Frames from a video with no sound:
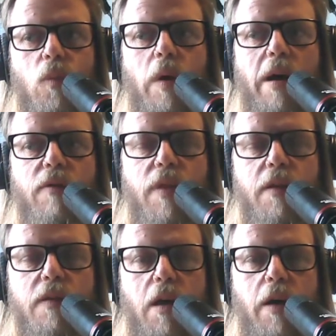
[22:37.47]
where
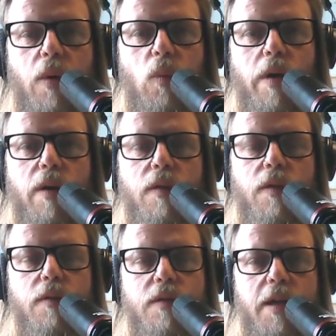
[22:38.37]
everything is going
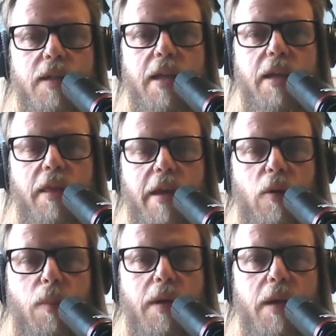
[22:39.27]
with psychedelic
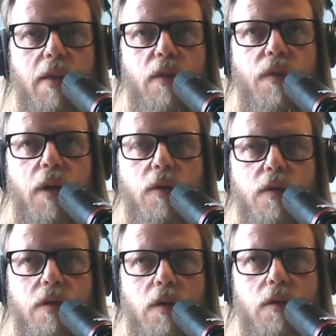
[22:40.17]
therapy and the
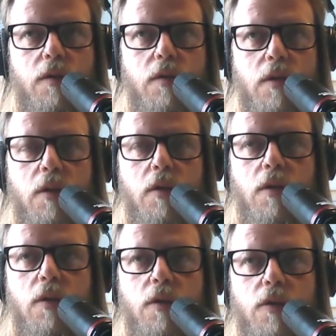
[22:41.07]
focus on
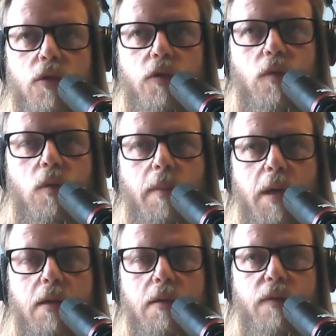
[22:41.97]

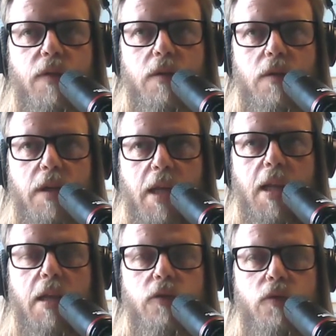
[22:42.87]
trauma, the focus on
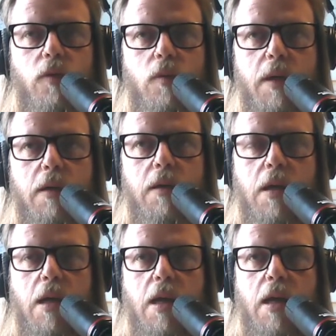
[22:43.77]
healing trauma,
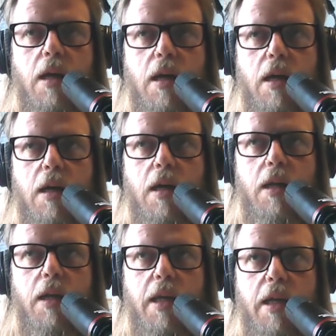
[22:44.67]

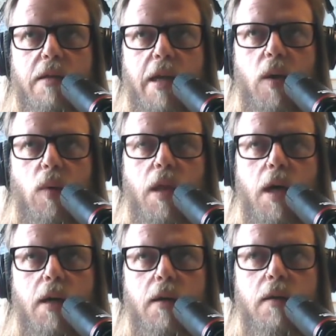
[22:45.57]
and I guess how
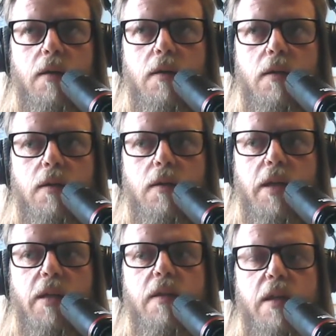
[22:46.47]
that
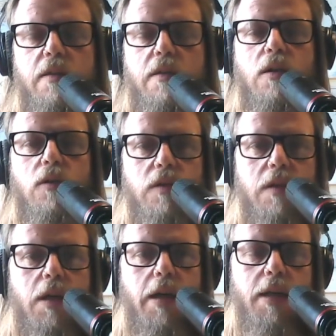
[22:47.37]
exists
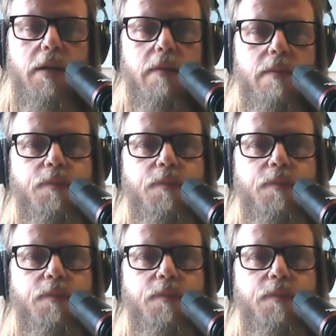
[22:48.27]
alongside